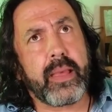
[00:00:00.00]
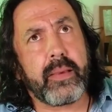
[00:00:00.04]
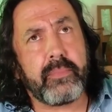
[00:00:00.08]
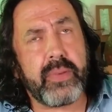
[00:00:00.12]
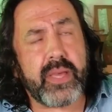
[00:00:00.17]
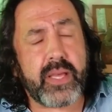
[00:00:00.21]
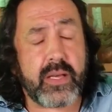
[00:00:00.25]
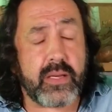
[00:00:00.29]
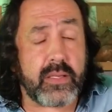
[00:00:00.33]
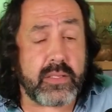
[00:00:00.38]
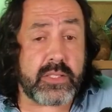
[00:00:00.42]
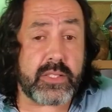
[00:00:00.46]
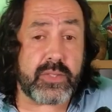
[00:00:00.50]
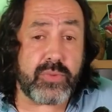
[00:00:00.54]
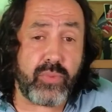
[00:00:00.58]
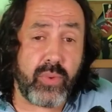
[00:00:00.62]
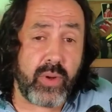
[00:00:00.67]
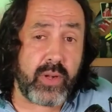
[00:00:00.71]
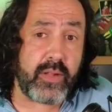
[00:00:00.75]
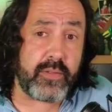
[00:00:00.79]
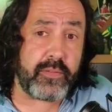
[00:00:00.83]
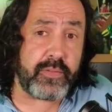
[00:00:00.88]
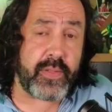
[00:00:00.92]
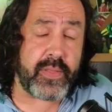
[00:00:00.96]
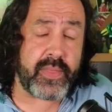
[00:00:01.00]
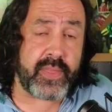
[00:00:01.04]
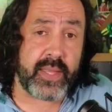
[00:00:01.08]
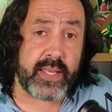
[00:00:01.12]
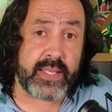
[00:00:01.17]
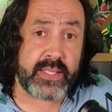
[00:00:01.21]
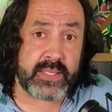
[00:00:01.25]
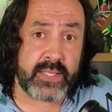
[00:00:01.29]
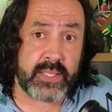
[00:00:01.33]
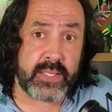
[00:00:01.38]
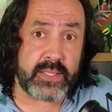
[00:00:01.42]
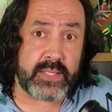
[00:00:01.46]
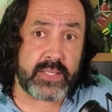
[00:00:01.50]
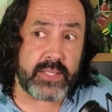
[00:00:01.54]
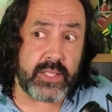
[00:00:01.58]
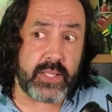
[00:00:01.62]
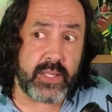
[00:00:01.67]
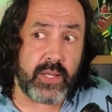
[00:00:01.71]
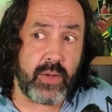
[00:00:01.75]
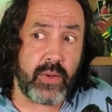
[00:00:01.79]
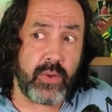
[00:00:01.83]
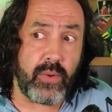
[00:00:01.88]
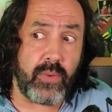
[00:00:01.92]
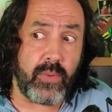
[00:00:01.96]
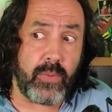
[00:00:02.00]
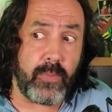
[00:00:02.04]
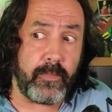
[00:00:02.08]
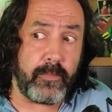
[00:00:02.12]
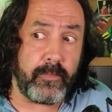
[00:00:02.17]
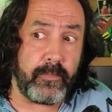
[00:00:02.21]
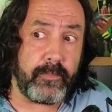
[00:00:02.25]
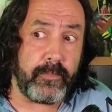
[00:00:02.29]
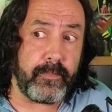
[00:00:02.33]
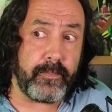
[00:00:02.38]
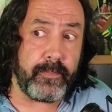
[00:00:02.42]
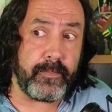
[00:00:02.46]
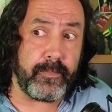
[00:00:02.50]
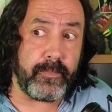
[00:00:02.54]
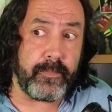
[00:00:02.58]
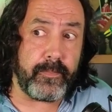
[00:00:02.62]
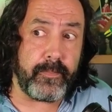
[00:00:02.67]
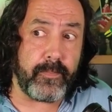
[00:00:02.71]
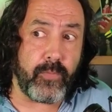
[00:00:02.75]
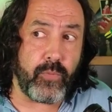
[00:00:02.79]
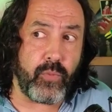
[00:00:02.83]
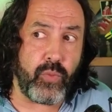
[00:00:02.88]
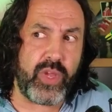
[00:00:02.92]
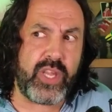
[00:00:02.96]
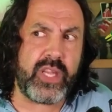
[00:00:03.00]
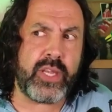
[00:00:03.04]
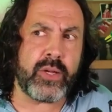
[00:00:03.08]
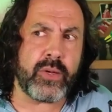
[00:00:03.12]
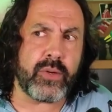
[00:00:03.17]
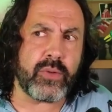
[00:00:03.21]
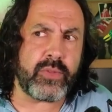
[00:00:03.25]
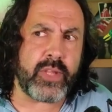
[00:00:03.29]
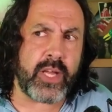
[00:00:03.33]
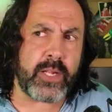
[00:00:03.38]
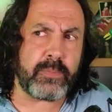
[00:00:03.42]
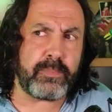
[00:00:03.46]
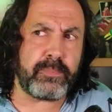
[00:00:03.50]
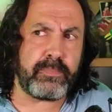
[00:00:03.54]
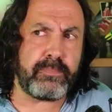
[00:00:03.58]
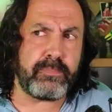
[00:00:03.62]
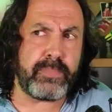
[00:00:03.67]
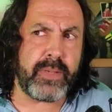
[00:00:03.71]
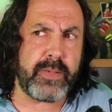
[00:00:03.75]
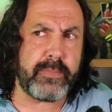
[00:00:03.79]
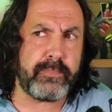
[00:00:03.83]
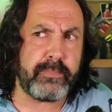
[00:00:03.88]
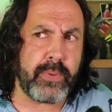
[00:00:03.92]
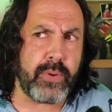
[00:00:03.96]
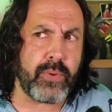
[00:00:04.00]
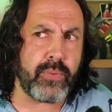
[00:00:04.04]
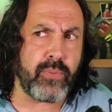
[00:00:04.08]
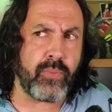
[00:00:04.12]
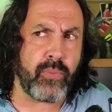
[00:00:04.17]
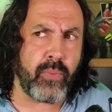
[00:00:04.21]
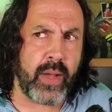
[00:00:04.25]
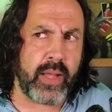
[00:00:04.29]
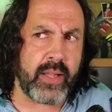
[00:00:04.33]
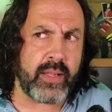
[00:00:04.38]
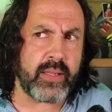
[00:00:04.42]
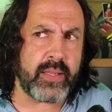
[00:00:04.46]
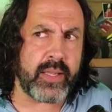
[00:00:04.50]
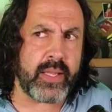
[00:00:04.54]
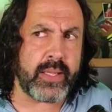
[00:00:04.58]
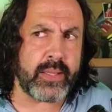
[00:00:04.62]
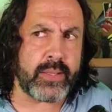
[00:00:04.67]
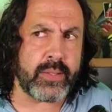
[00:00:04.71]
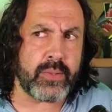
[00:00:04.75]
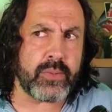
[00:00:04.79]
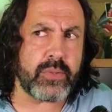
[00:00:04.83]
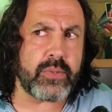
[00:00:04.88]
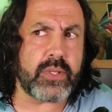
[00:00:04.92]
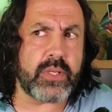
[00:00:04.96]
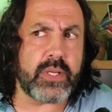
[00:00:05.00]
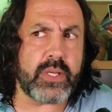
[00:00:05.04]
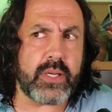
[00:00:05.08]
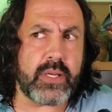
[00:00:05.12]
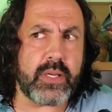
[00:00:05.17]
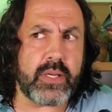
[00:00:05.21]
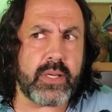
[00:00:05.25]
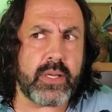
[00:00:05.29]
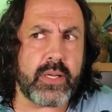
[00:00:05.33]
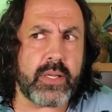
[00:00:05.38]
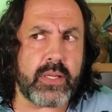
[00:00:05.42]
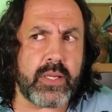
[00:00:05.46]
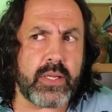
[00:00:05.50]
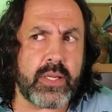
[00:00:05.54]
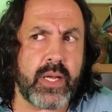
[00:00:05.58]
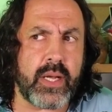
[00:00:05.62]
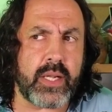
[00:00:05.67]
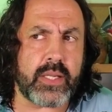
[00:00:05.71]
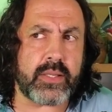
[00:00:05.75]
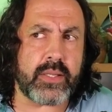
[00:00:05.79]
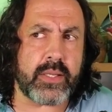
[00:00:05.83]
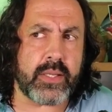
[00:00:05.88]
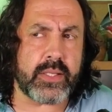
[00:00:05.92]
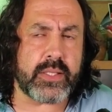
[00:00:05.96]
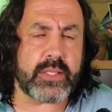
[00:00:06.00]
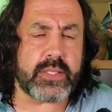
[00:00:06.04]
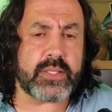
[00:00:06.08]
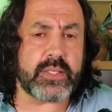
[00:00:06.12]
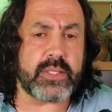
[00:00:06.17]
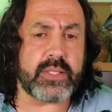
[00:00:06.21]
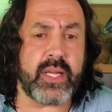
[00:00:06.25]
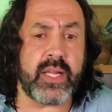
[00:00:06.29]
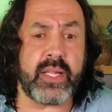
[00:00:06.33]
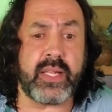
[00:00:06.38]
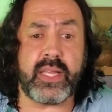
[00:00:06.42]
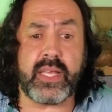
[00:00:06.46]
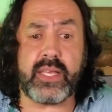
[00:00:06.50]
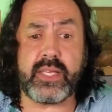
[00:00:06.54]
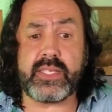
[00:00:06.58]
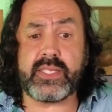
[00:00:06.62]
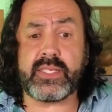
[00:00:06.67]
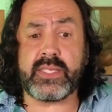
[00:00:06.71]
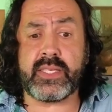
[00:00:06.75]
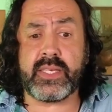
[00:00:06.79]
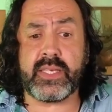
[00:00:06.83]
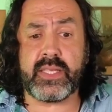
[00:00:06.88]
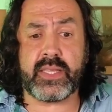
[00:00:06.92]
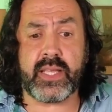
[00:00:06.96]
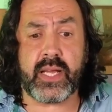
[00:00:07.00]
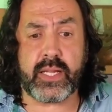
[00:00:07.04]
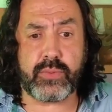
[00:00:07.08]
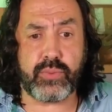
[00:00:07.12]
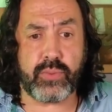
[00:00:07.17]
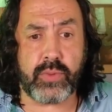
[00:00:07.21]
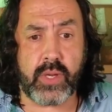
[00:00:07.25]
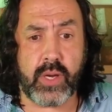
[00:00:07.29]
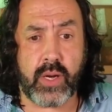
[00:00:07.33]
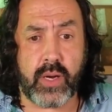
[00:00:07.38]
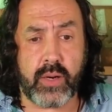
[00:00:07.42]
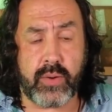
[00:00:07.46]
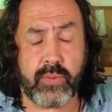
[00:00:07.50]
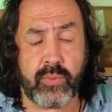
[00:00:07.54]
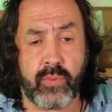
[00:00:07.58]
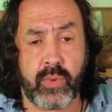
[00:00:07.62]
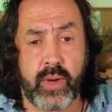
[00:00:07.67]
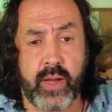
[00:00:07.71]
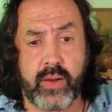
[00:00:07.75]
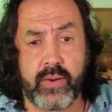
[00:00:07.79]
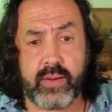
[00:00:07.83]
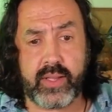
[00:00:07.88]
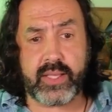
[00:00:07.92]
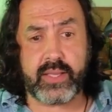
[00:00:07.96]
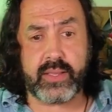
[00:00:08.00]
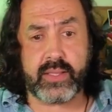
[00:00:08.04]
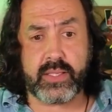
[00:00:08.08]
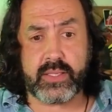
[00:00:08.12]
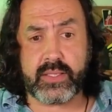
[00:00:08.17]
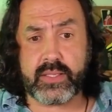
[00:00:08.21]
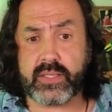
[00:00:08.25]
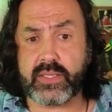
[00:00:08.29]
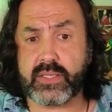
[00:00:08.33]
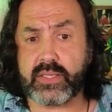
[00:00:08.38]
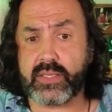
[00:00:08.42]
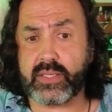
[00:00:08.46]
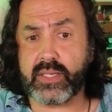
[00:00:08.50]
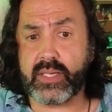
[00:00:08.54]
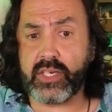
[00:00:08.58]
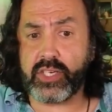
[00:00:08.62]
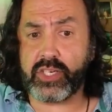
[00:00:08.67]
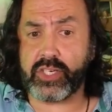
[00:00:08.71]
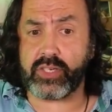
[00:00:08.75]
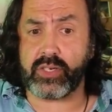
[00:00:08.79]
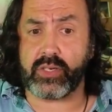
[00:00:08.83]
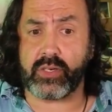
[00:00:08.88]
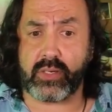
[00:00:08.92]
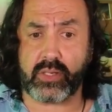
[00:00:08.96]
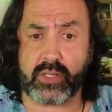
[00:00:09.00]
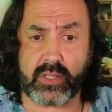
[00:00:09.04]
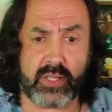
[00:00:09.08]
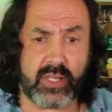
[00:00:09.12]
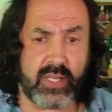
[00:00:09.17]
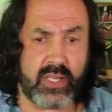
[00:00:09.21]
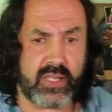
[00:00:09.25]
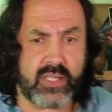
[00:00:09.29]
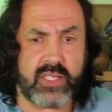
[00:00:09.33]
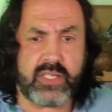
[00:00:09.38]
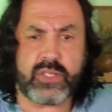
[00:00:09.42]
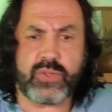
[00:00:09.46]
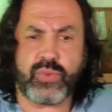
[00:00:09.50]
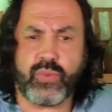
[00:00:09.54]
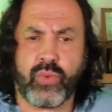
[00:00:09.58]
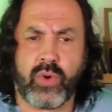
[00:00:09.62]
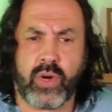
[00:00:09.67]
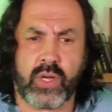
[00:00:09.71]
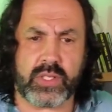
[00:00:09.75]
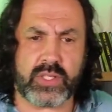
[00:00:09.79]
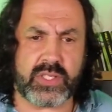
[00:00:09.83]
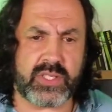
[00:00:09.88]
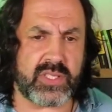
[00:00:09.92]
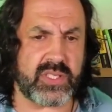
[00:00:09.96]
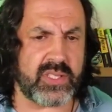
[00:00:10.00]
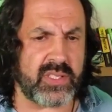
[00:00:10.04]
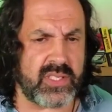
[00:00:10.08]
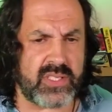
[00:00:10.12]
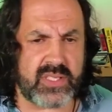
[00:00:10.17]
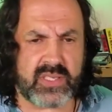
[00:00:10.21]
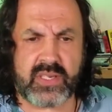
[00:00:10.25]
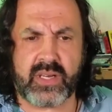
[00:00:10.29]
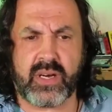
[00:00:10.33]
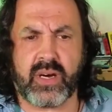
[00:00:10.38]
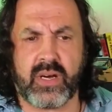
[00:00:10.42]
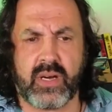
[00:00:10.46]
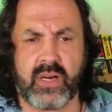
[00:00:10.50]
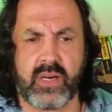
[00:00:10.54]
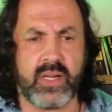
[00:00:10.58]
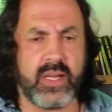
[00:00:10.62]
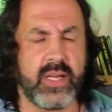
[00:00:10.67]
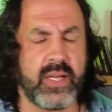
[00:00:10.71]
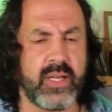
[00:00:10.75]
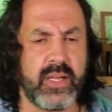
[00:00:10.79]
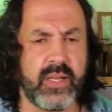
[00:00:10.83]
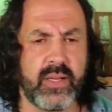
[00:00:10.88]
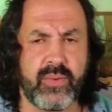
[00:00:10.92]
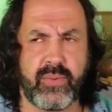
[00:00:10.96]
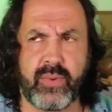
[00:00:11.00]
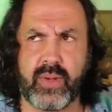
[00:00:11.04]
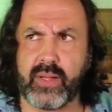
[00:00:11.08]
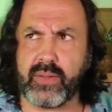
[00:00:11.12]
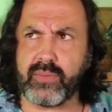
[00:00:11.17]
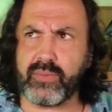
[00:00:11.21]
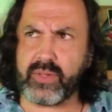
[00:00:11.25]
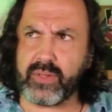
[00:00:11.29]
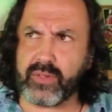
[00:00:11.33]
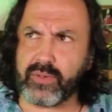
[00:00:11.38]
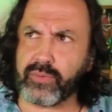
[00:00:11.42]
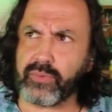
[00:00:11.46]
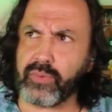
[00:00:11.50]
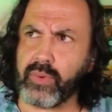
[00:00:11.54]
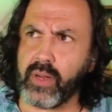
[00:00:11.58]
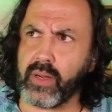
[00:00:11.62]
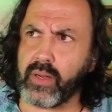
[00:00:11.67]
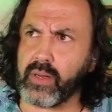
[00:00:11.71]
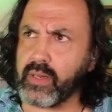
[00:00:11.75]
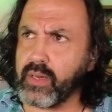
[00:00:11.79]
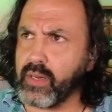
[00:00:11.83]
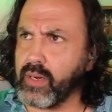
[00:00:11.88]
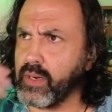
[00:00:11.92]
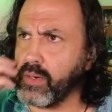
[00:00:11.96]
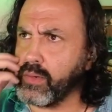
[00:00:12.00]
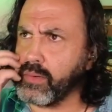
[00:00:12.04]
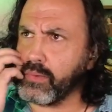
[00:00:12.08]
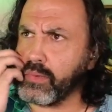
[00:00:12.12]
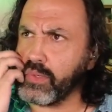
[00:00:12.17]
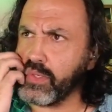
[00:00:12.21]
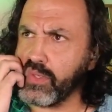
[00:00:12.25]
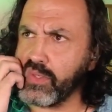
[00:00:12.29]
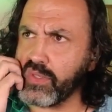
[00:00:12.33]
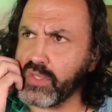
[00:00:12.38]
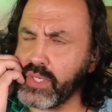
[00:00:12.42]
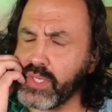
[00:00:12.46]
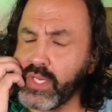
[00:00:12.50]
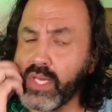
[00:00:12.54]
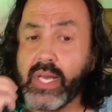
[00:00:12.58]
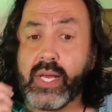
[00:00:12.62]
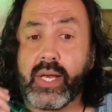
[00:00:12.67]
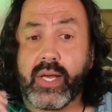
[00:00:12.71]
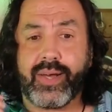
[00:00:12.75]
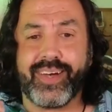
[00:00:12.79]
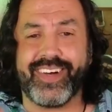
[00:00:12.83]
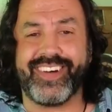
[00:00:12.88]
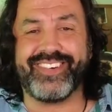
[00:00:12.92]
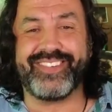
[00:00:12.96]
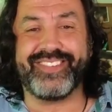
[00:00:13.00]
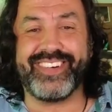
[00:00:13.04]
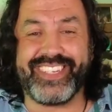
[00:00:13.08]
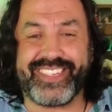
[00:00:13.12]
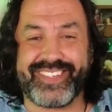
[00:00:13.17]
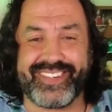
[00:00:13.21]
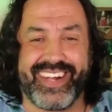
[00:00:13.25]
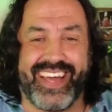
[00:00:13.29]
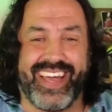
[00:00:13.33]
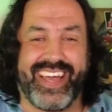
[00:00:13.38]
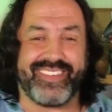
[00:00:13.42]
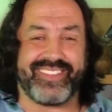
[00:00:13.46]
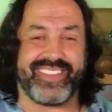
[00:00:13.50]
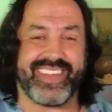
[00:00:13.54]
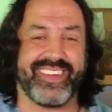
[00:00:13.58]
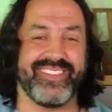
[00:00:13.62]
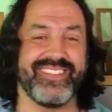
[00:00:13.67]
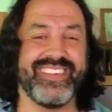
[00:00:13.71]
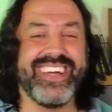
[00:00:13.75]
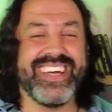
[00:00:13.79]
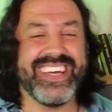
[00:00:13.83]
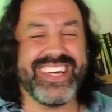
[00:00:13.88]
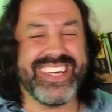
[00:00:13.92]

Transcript: because one of the things is, we know that people, when they look at us and they see that we are wearing this shirt, this watch, this car, well, we don't wear a car, we use it, we drive them.